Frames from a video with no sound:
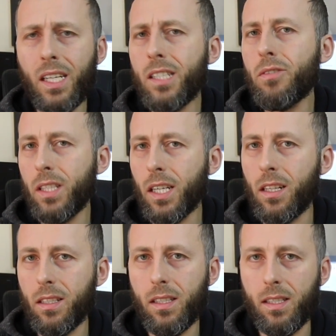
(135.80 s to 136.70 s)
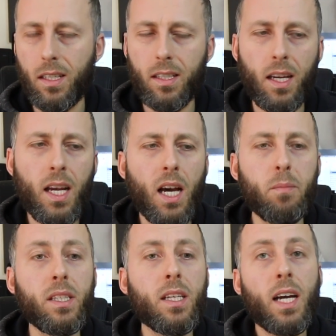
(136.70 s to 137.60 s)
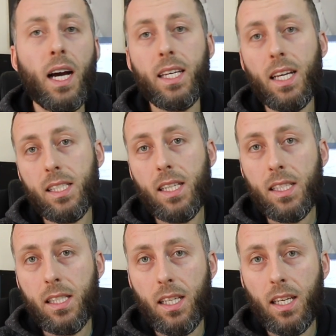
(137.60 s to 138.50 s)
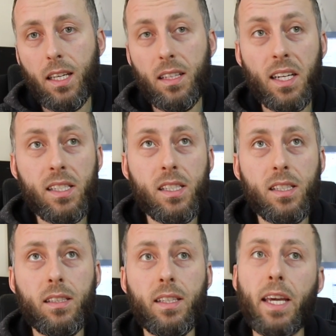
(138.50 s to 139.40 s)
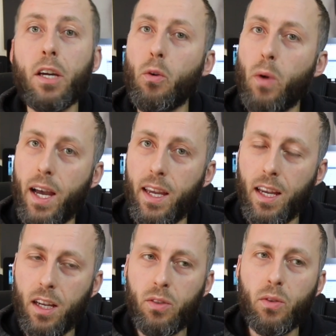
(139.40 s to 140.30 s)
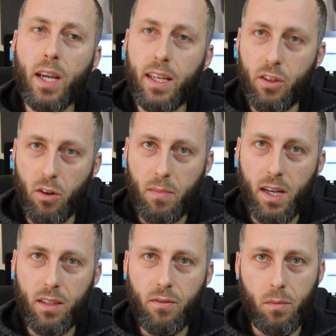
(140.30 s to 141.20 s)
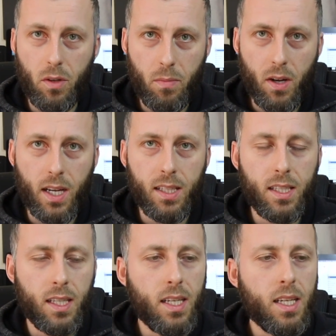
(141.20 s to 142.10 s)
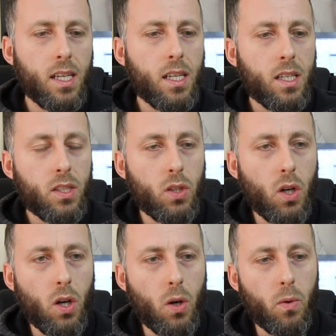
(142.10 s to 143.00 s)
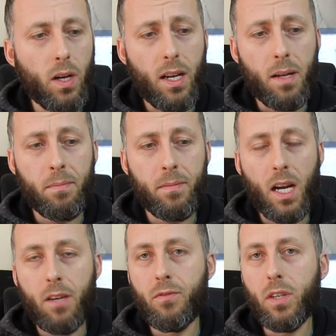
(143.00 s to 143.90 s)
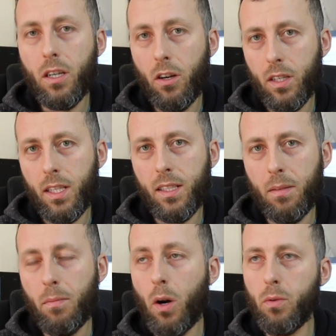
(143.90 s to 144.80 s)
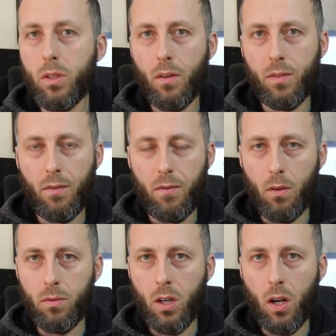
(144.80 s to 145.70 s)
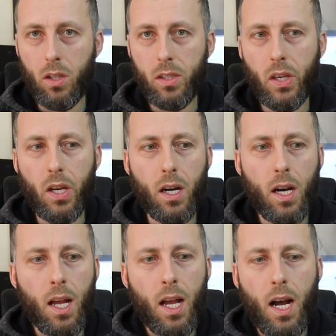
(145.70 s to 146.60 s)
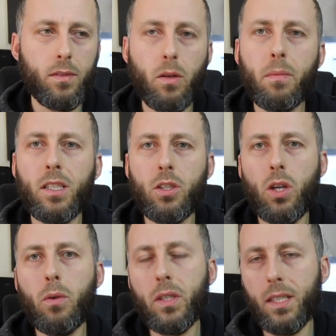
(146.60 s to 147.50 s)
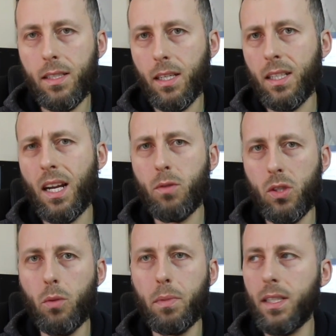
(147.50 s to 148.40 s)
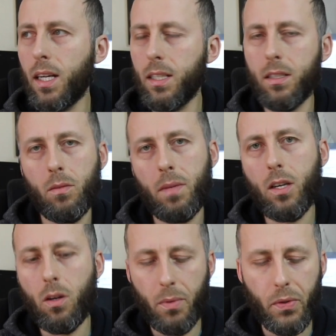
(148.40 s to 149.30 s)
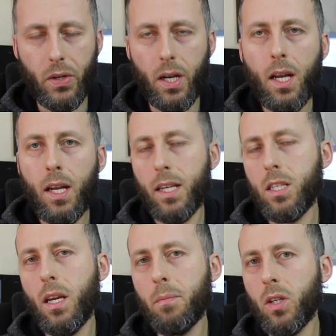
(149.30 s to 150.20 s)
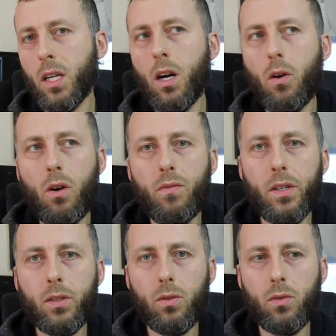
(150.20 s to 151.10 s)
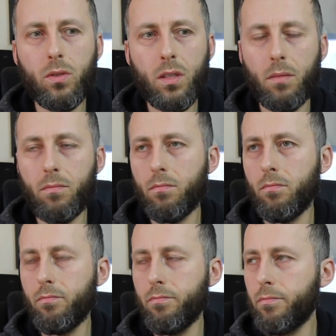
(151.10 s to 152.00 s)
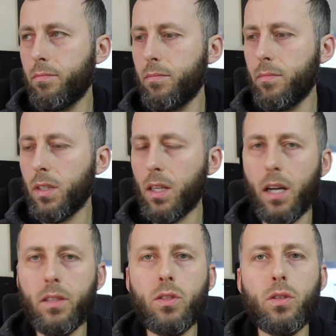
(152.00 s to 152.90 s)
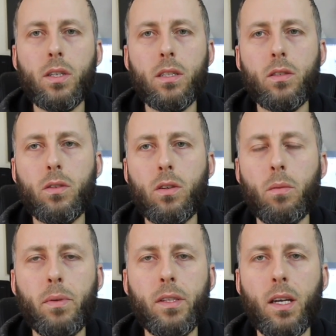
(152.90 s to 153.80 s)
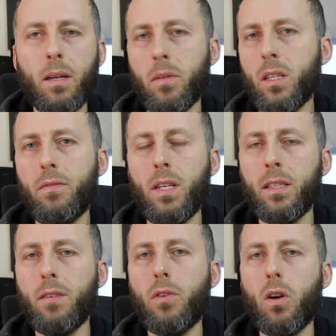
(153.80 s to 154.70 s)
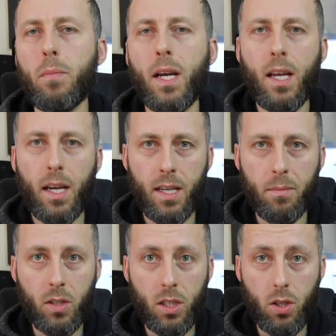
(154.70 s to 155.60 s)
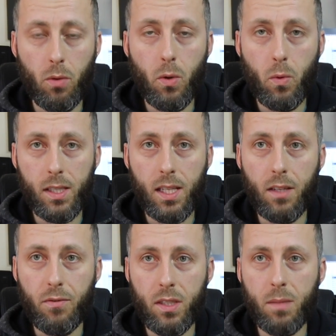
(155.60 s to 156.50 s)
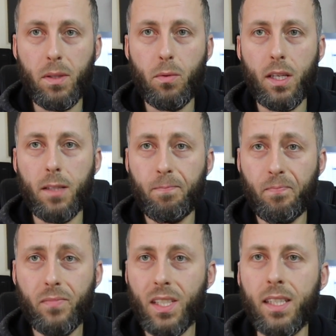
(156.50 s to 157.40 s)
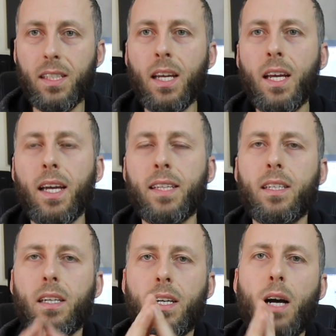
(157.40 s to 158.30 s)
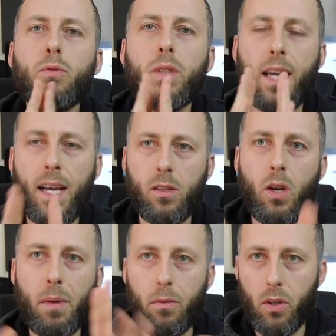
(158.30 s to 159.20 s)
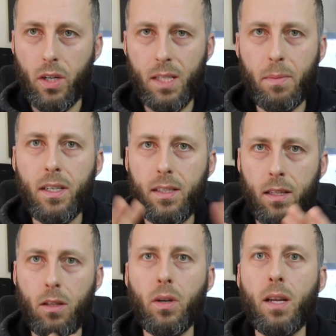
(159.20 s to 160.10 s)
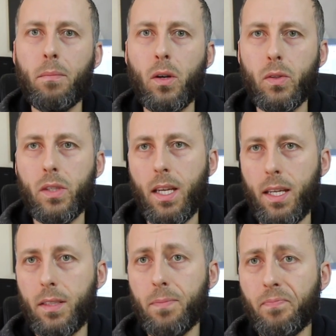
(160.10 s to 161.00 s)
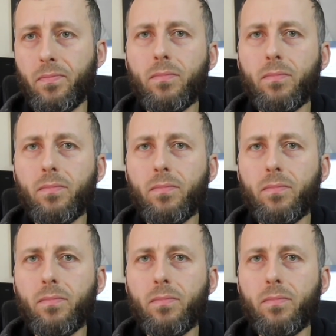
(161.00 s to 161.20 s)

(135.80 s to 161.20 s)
And it's ridiculous, isn't it? I mean, I guess that's their way to get your money from your pockets. So I've recorded most of the phone calls here. So I'm gonna show you in a second how stupid that is on my computer. Actually, I'm gonna go over to some car insurance company and I'm gonna fill in the form and I'm gonna show you what's the difference between and how do they ask you about your experience and no claim bonus and